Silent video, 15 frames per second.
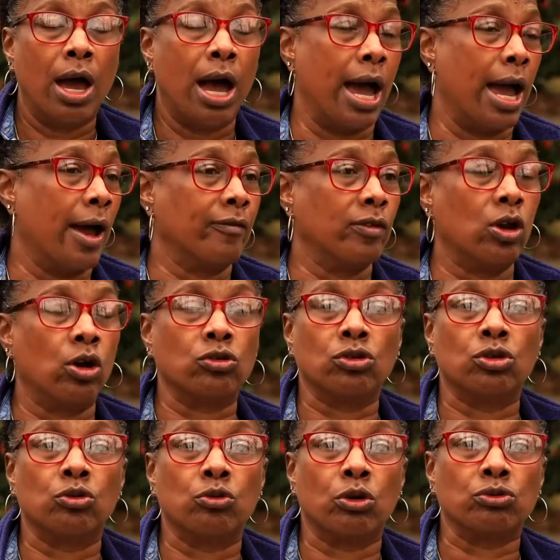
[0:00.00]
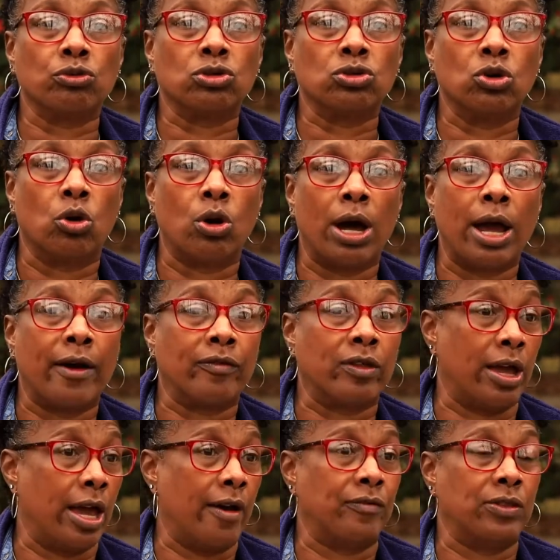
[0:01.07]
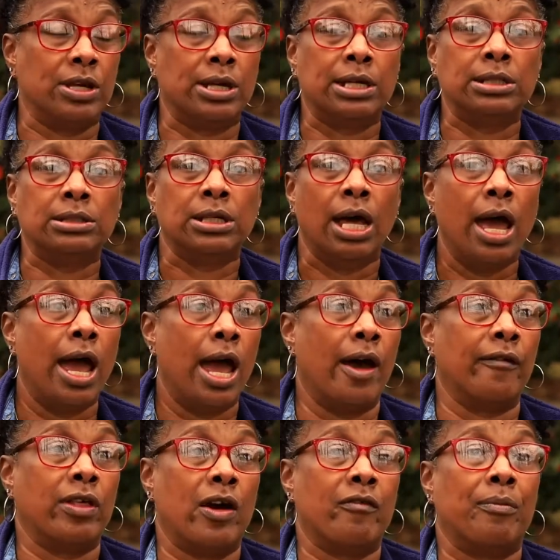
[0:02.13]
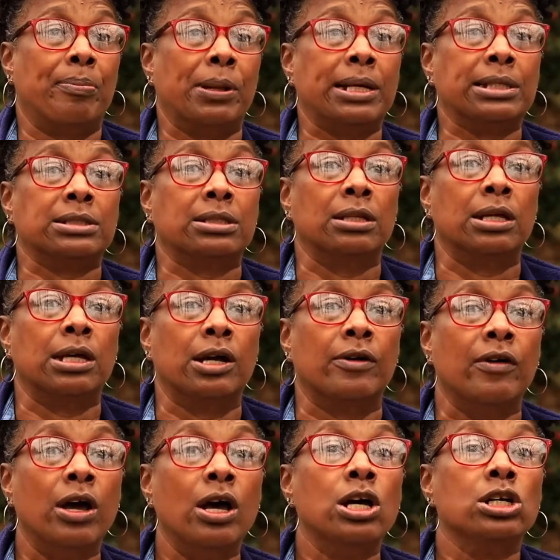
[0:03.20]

I have to go to the grocery store. I have to have things. I have to have a place to live.